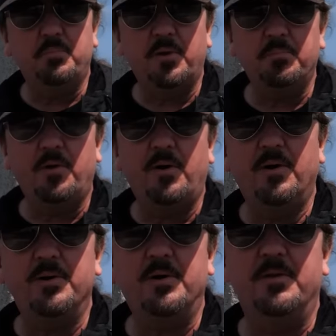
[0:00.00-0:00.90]
Purple
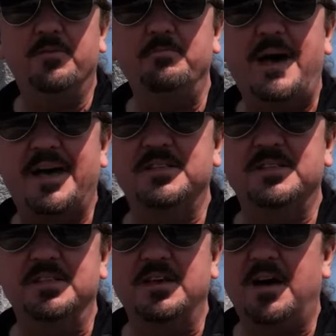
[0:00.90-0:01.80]
Heart of
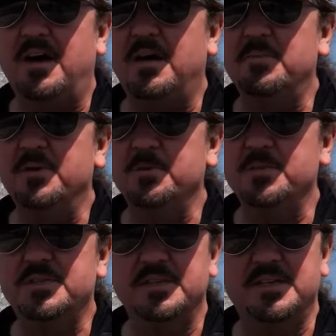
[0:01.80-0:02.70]
Madison Cobb, who
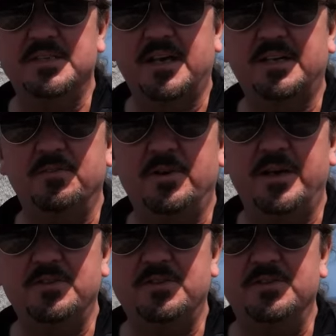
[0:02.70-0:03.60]
was in the 2nd
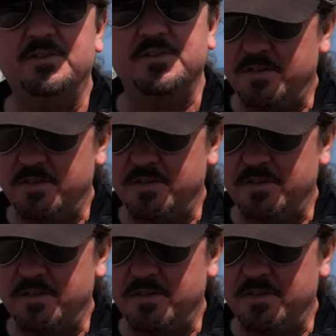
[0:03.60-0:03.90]
Rangers.